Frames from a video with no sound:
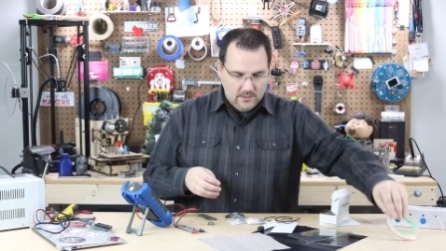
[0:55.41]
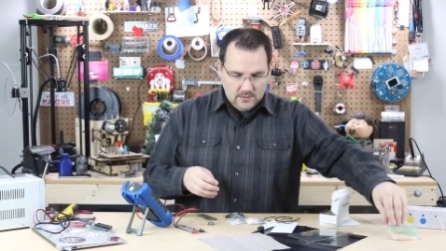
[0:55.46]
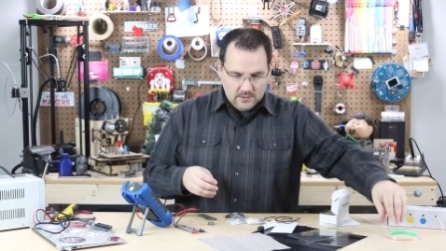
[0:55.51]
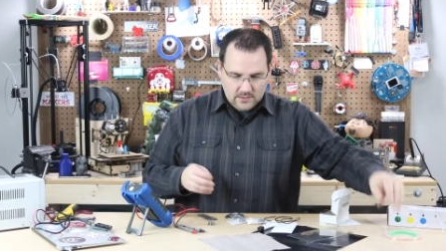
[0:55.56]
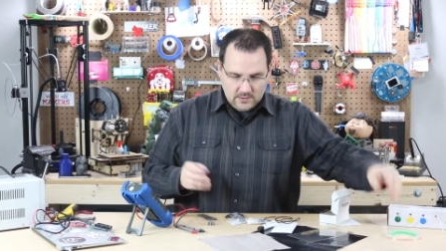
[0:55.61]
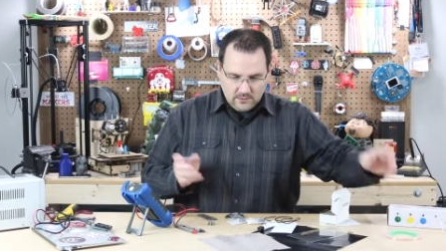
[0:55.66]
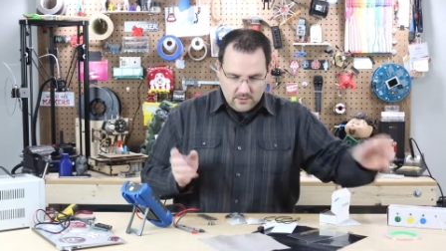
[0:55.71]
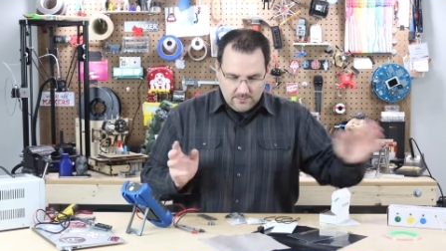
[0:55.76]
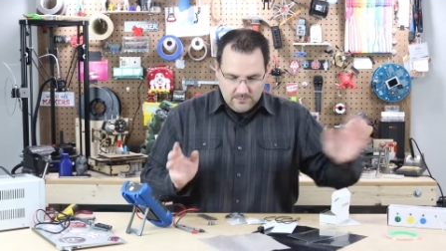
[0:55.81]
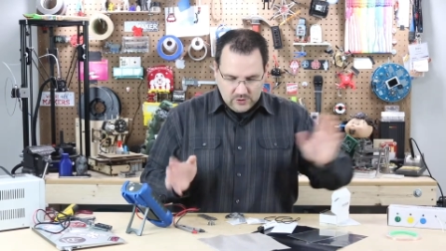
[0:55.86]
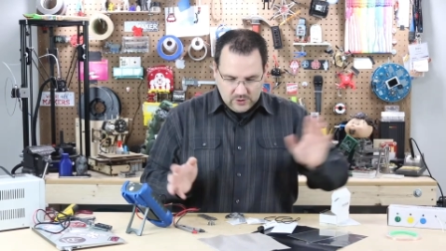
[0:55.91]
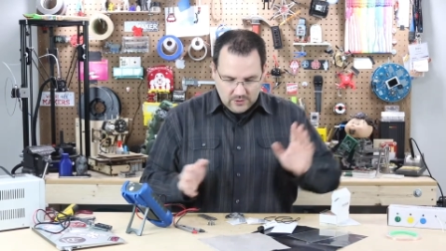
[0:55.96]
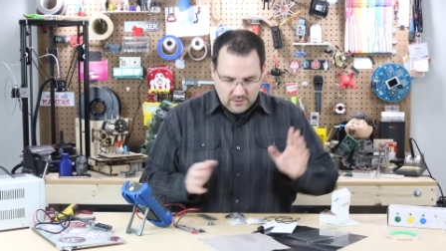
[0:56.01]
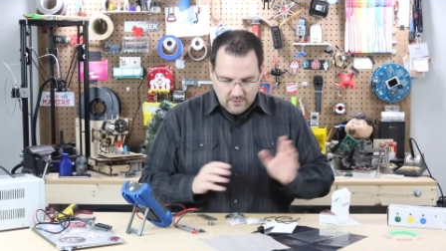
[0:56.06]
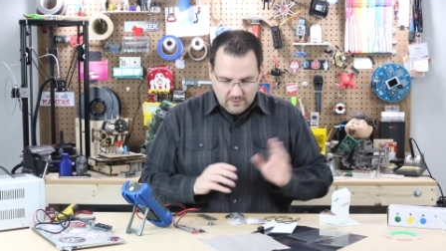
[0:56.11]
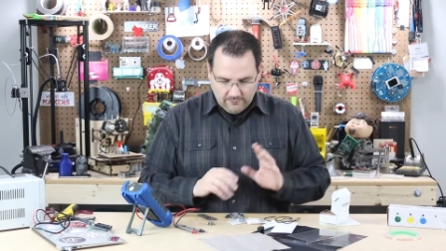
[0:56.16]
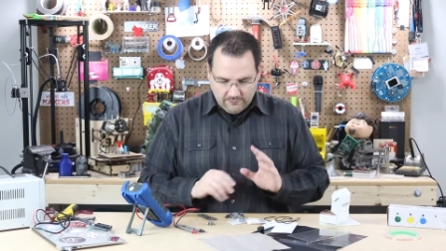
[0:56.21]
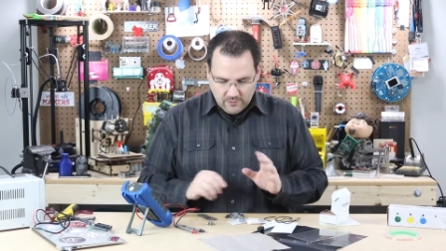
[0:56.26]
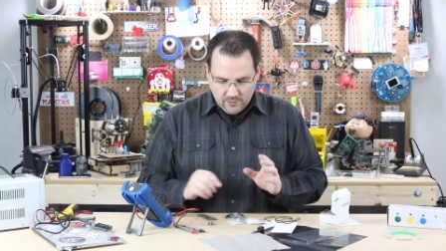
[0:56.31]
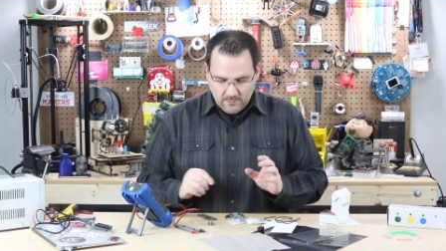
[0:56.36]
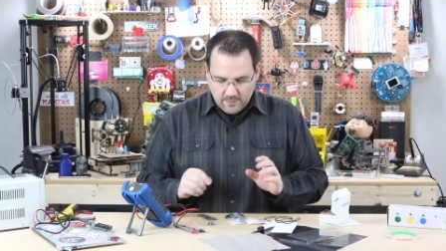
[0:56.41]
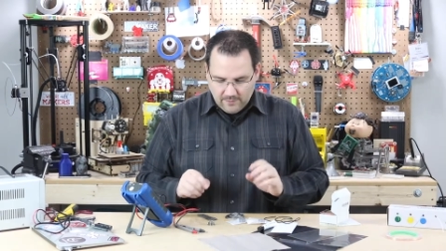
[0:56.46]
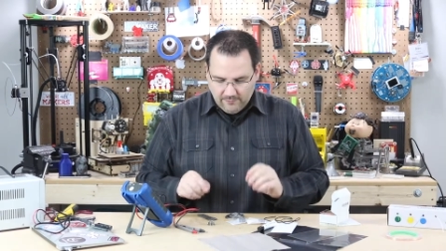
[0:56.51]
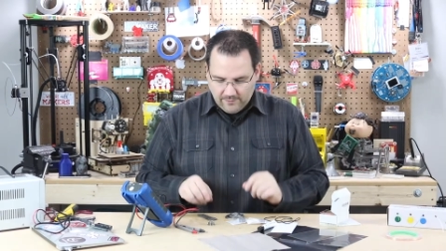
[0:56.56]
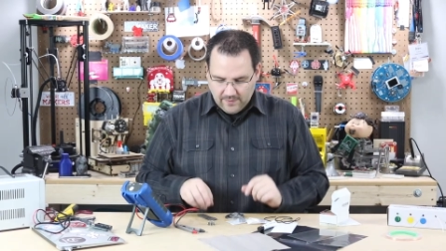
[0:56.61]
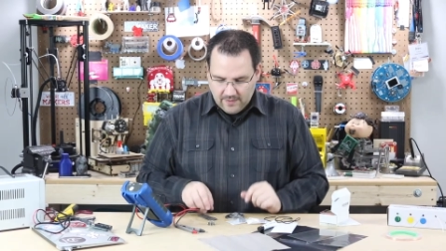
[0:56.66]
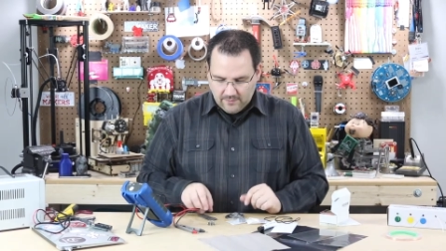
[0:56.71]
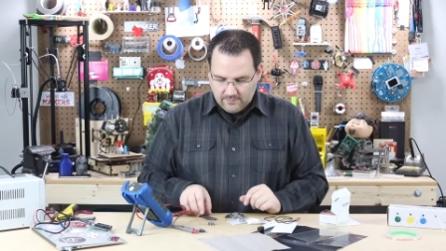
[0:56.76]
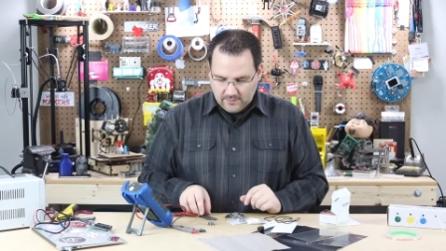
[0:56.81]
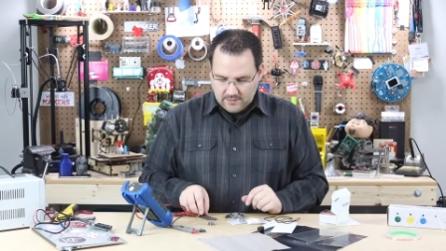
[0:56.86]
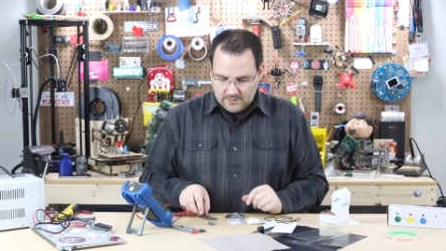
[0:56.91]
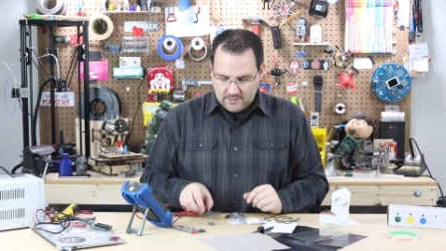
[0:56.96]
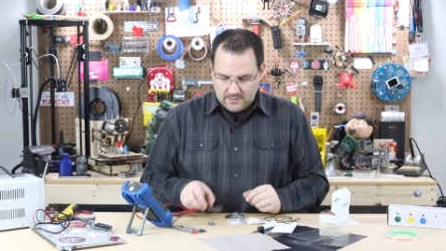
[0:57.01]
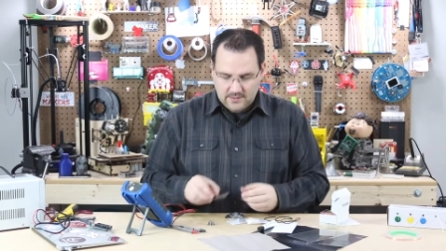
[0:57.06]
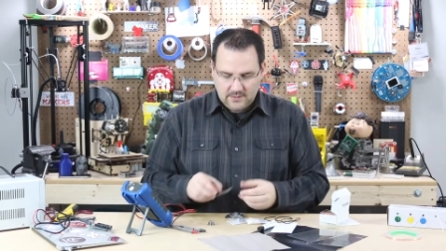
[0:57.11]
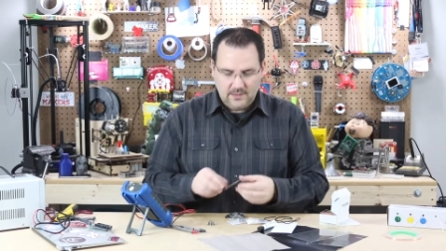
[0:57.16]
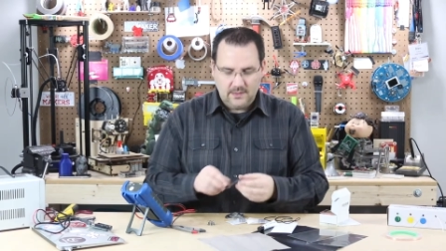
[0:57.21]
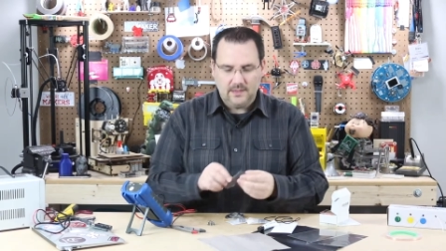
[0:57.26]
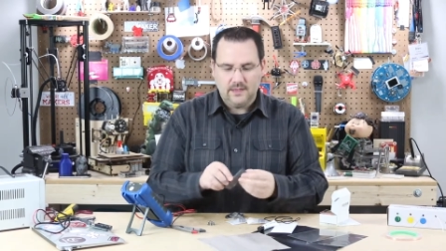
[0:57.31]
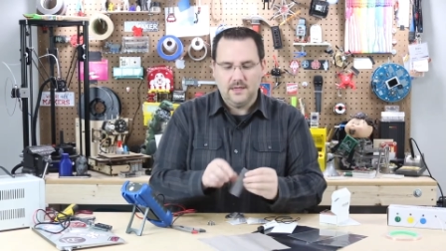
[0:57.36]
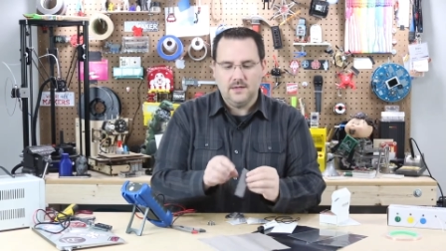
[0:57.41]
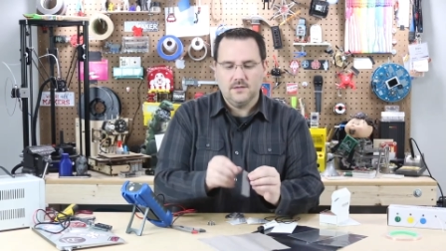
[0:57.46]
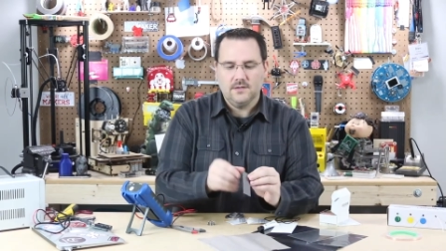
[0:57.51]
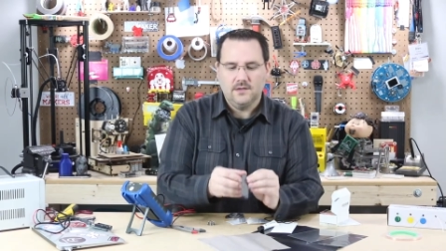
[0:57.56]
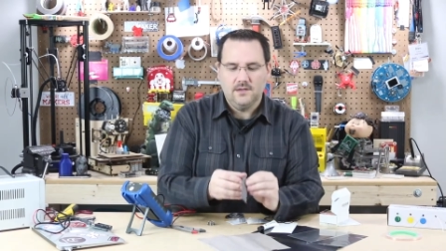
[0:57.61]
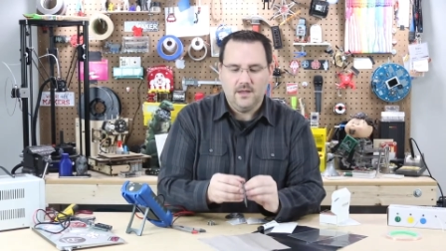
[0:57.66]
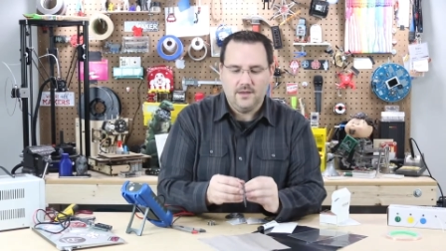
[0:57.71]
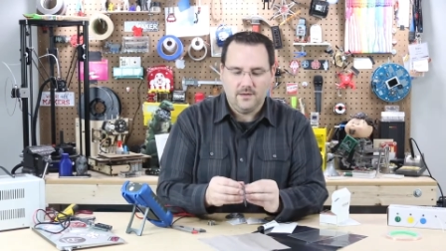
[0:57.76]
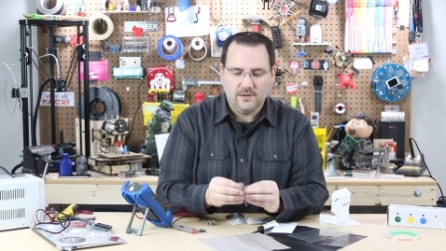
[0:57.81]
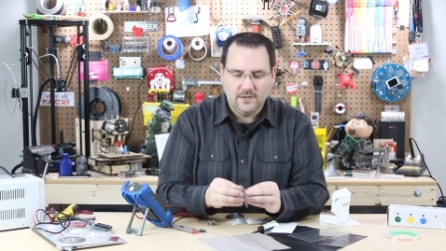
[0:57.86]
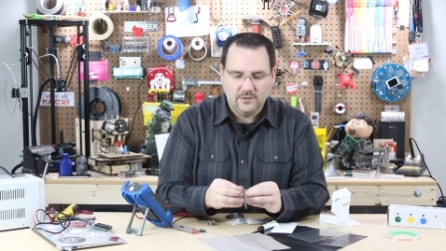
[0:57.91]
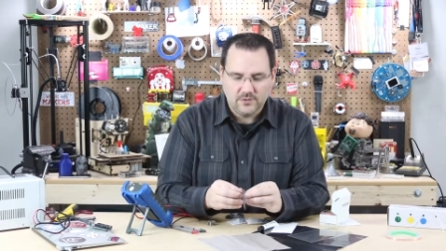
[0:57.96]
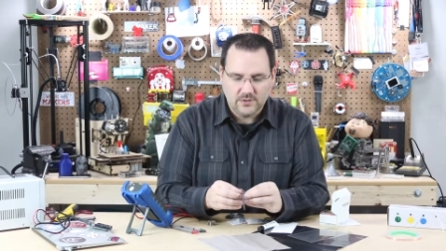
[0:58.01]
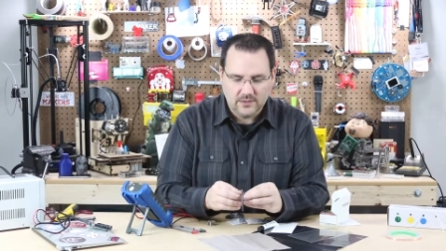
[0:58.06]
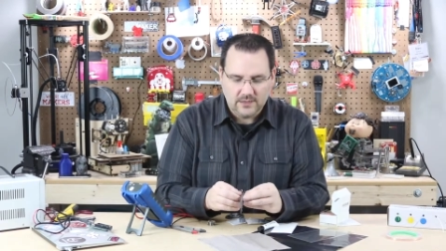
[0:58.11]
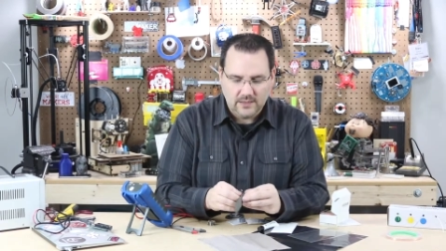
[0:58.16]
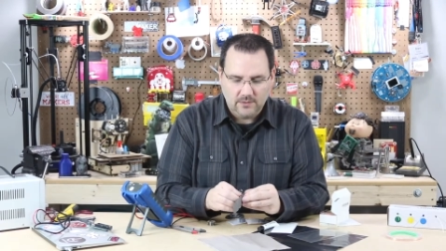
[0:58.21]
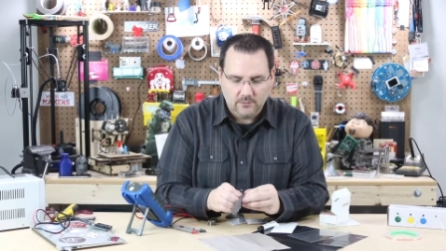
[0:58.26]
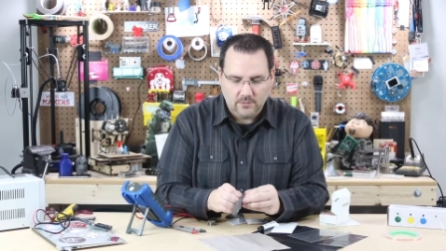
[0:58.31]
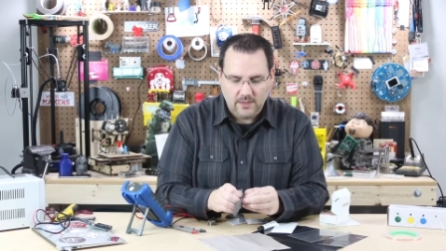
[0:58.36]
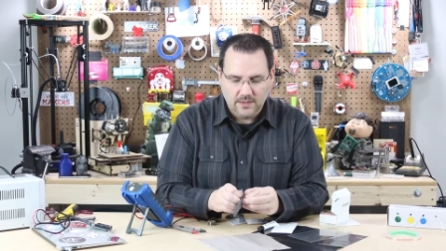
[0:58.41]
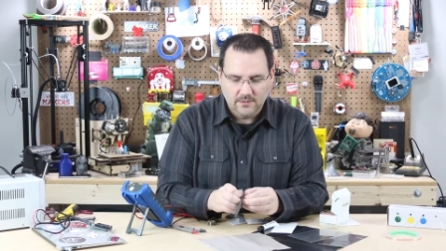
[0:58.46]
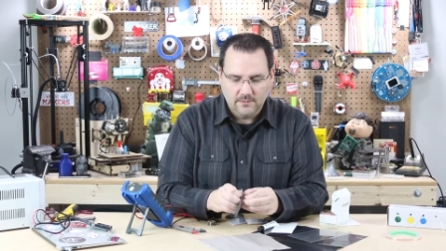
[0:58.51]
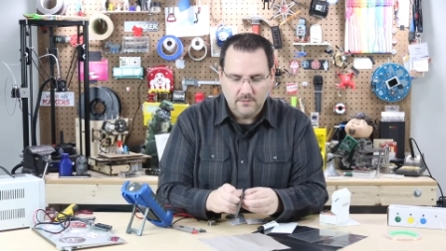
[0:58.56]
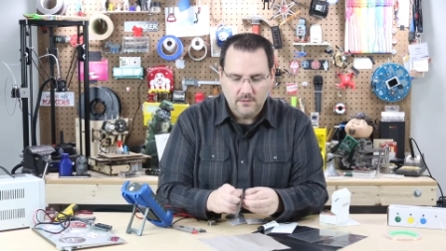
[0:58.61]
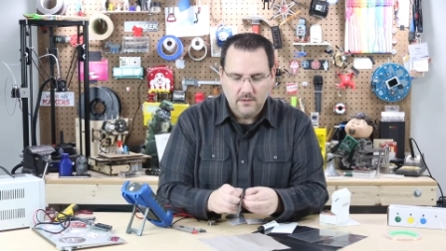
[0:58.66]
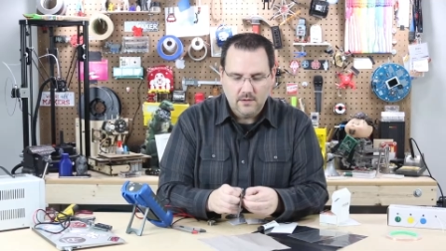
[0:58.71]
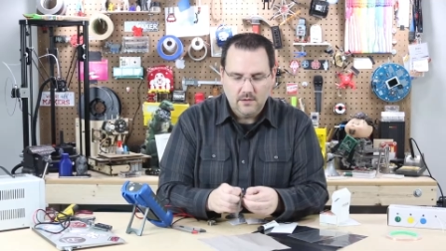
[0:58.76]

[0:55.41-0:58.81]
So let me show you a few of my favorites. Here's another interesting one